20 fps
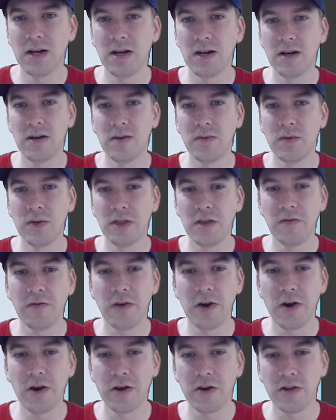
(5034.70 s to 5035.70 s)
When they
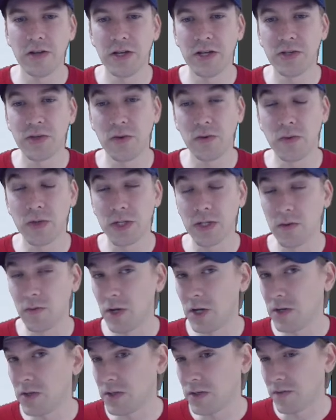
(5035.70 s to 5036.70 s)
fire out a laser, when someone
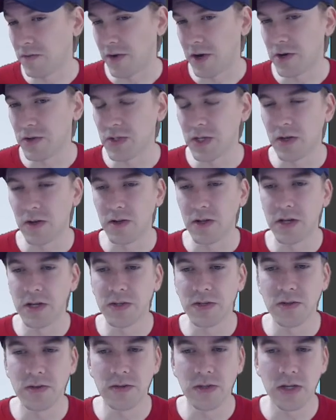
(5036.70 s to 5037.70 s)
else fires out a
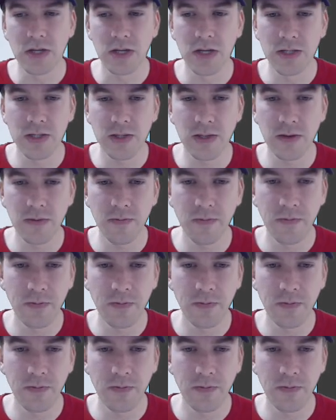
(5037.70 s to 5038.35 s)
laser that hits them,